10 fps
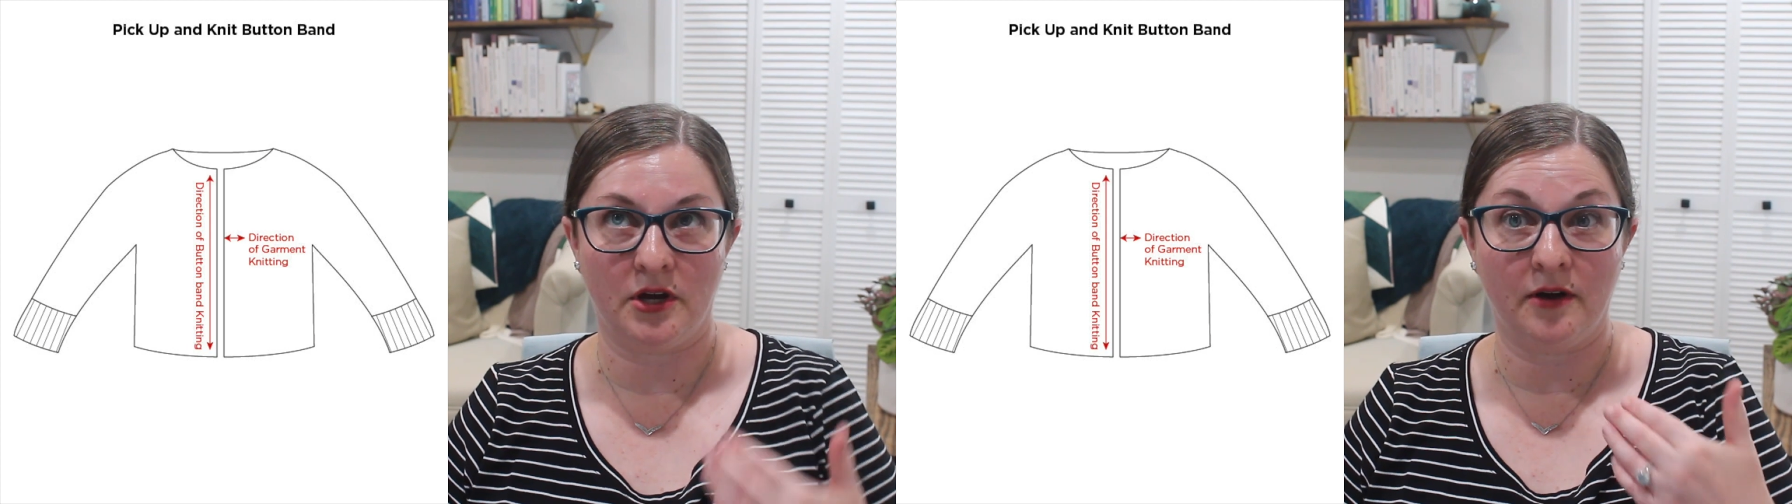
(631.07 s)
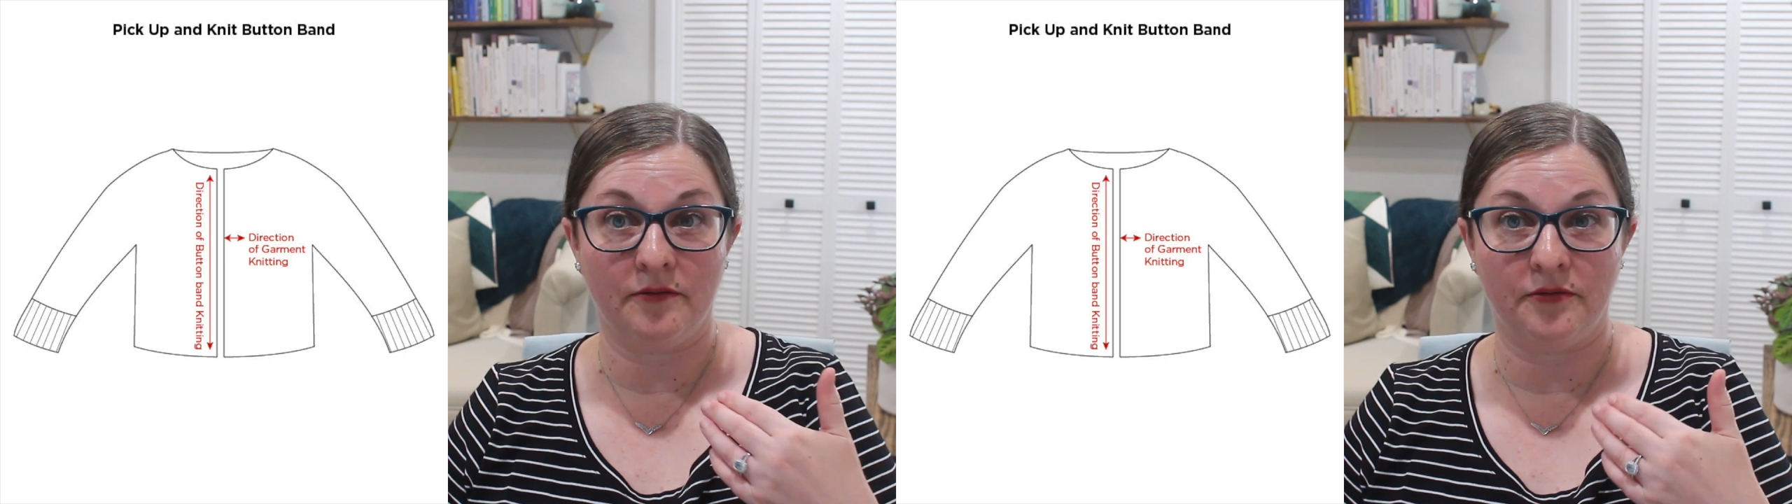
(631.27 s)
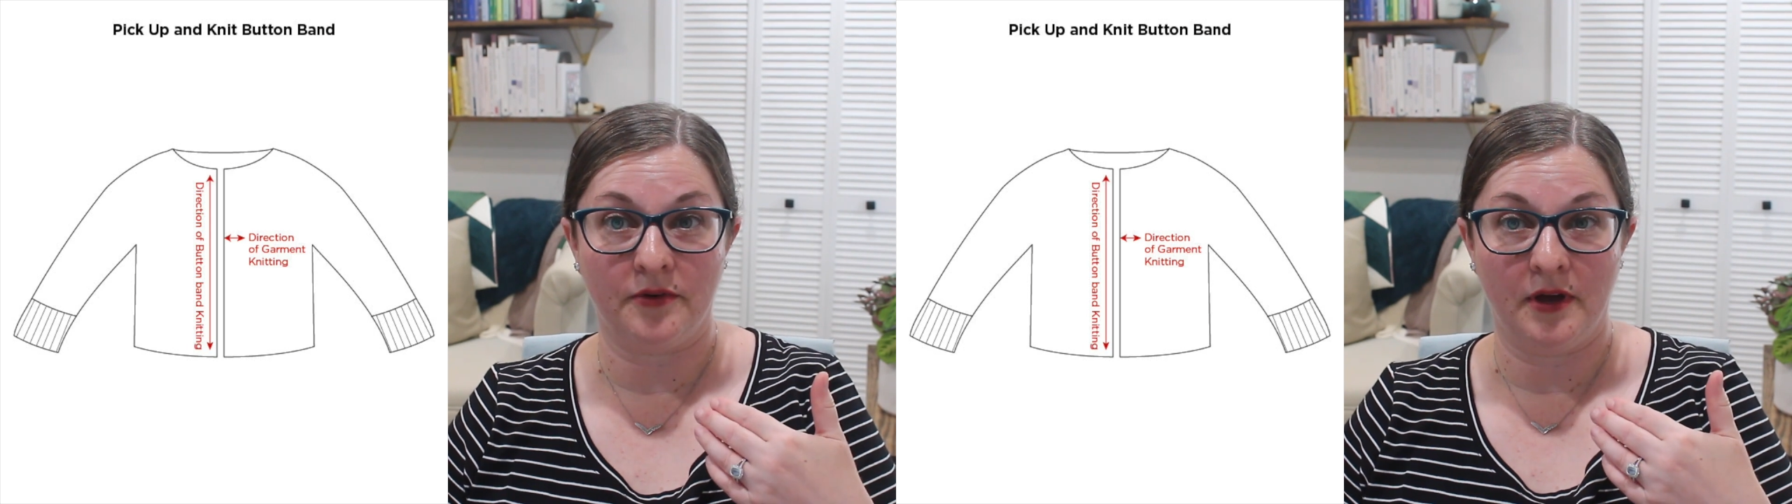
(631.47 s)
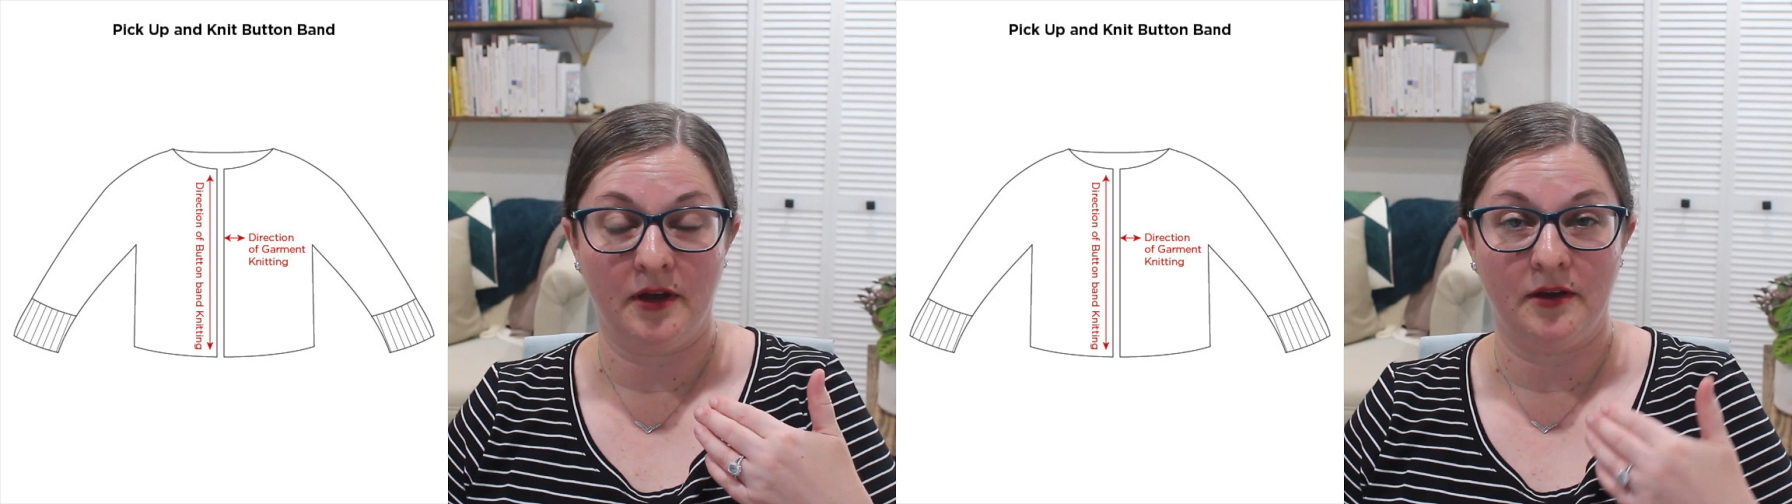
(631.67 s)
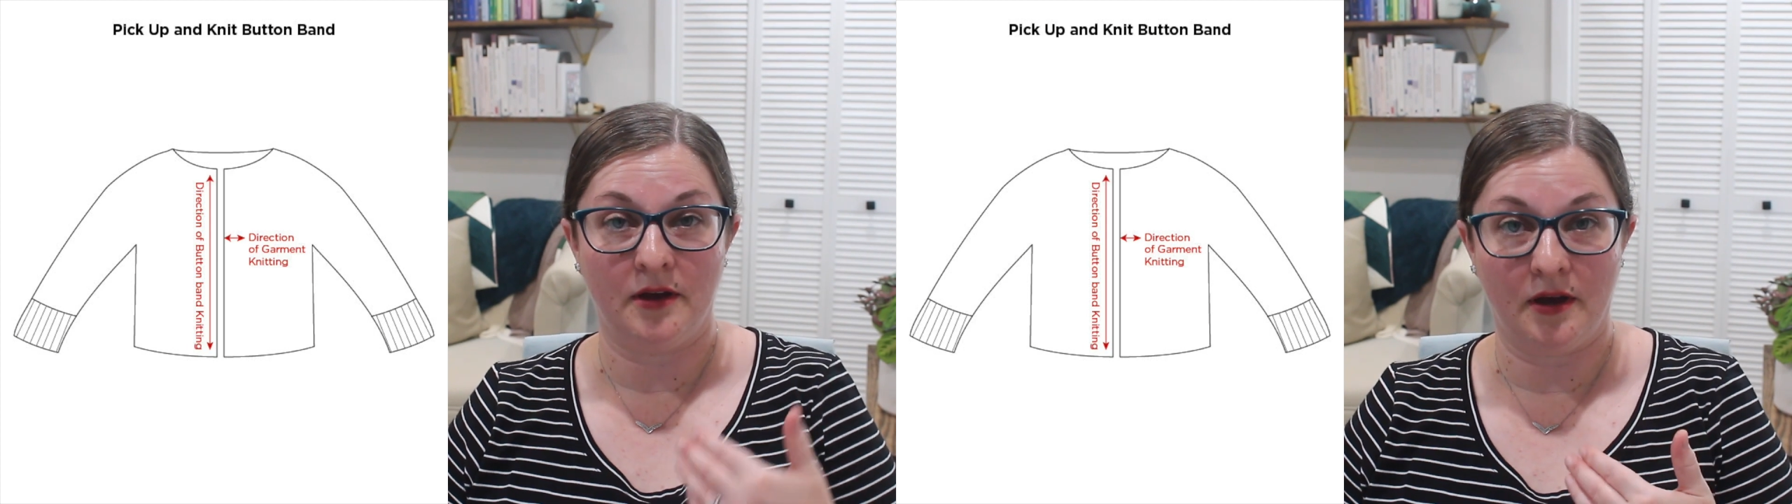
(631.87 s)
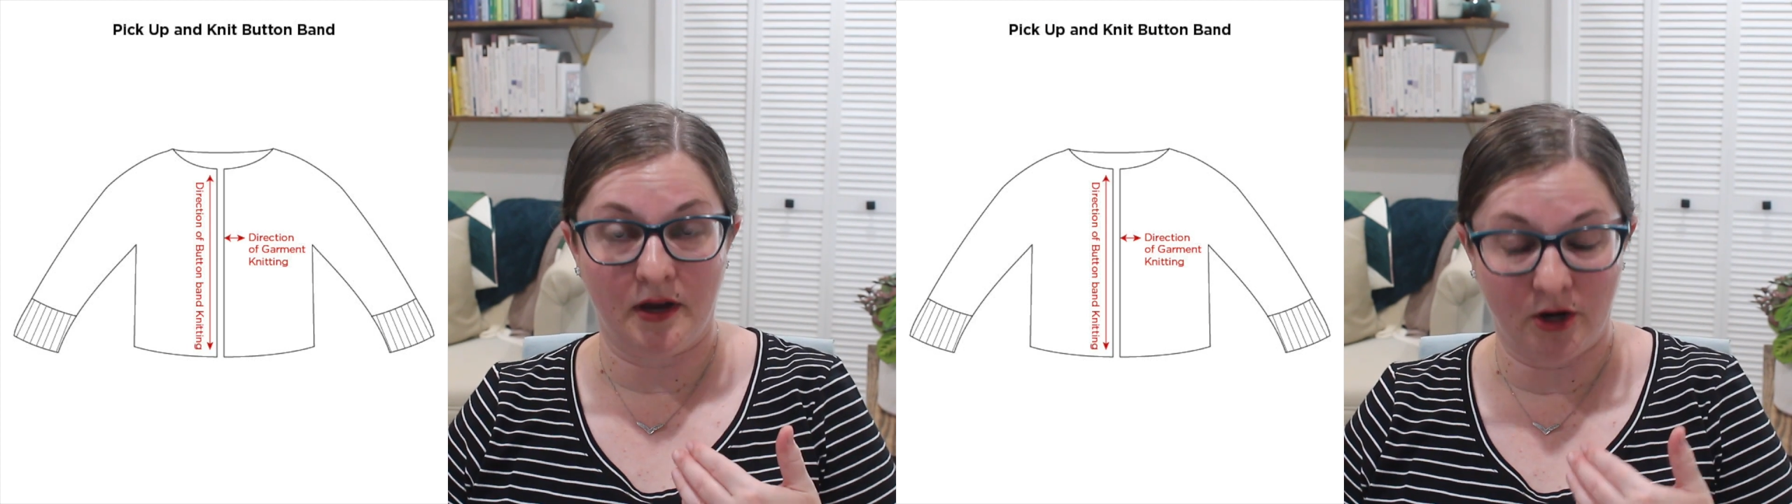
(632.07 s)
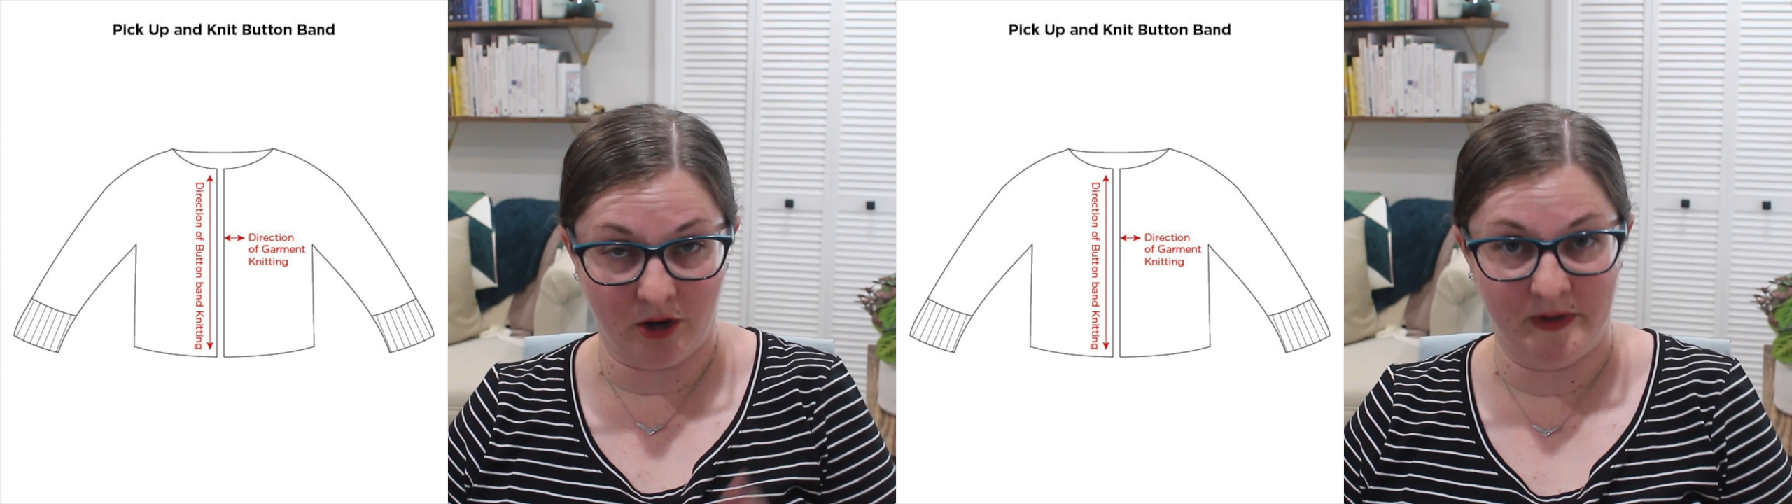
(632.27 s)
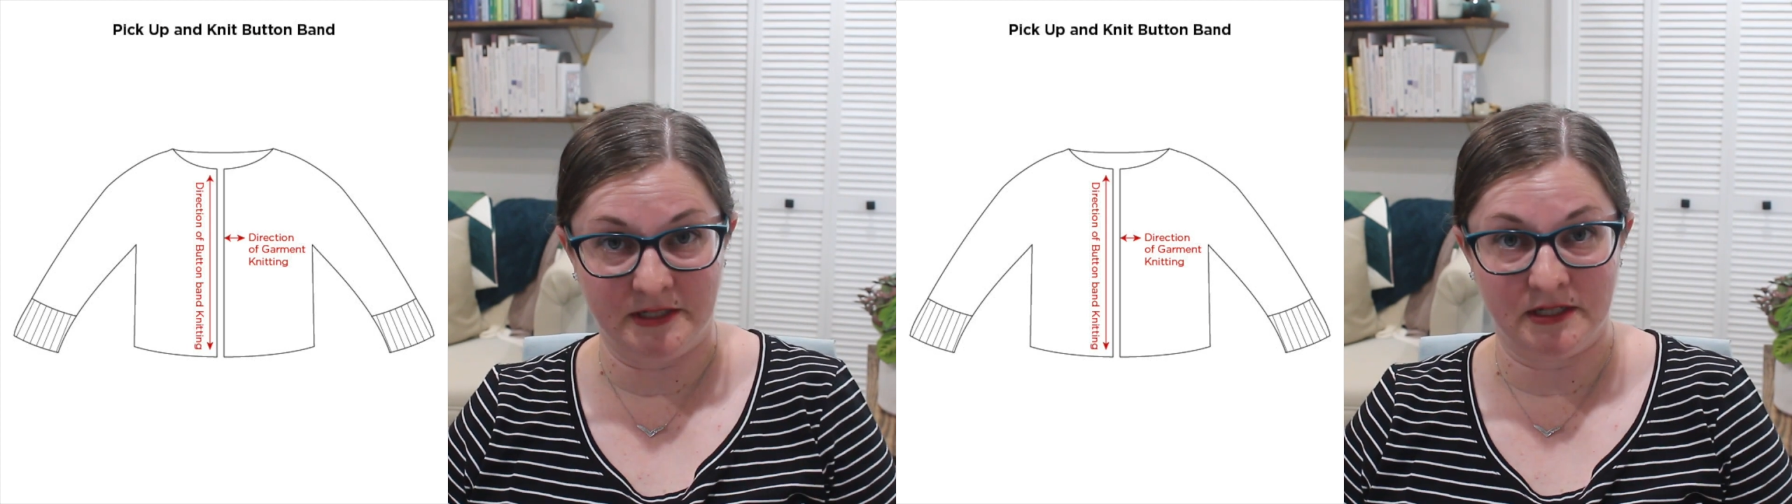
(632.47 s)
of a
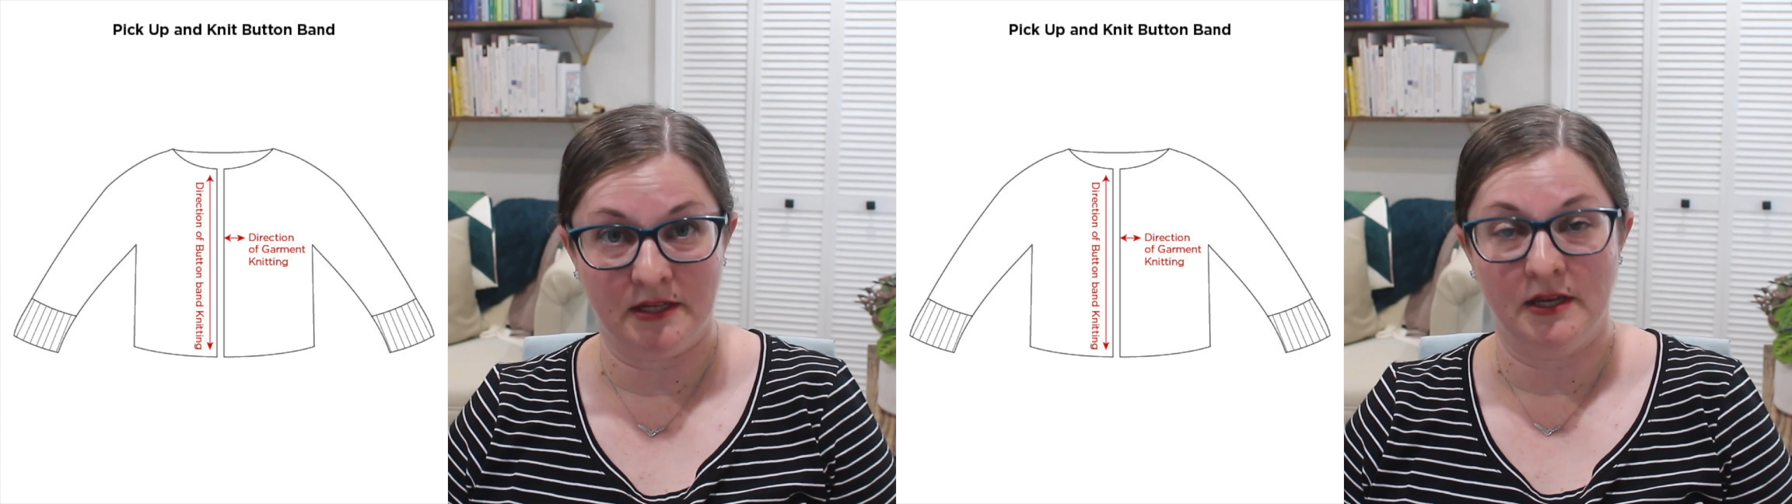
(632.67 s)
garment.